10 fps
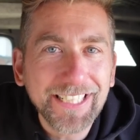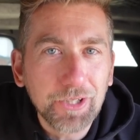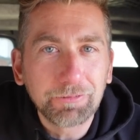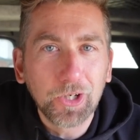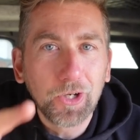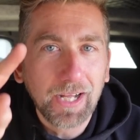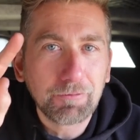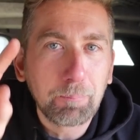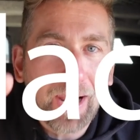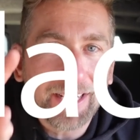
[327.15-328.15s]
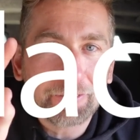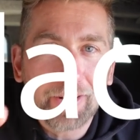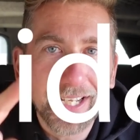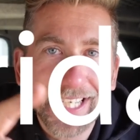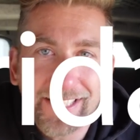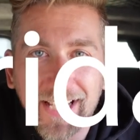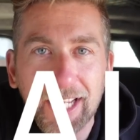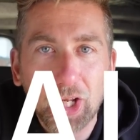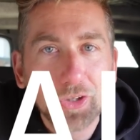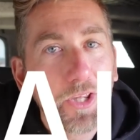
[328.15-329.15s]
EcoFlow have a Black Friday
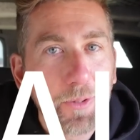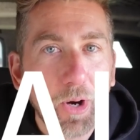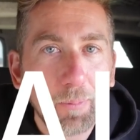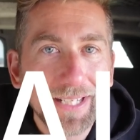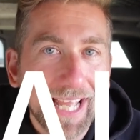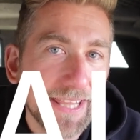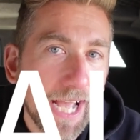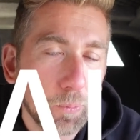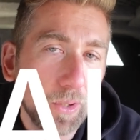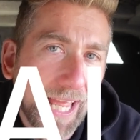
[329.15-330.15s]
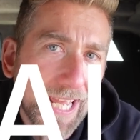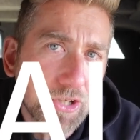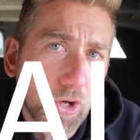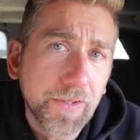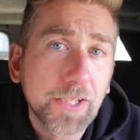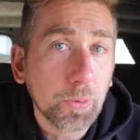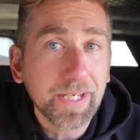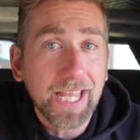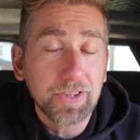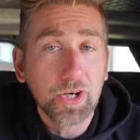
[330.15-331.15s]
sale on at the moment, and that will end on the
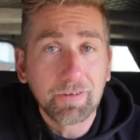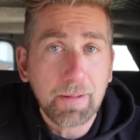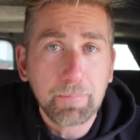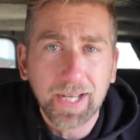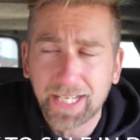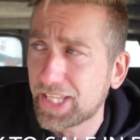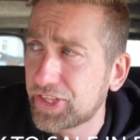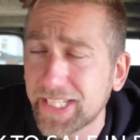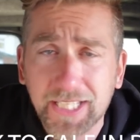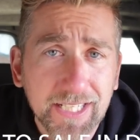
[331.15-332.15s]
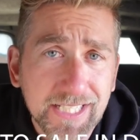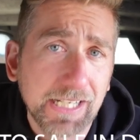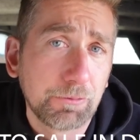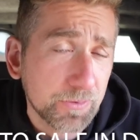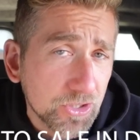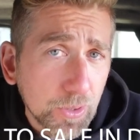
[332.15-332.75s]
twenty-eighth of November, and I think you can save up to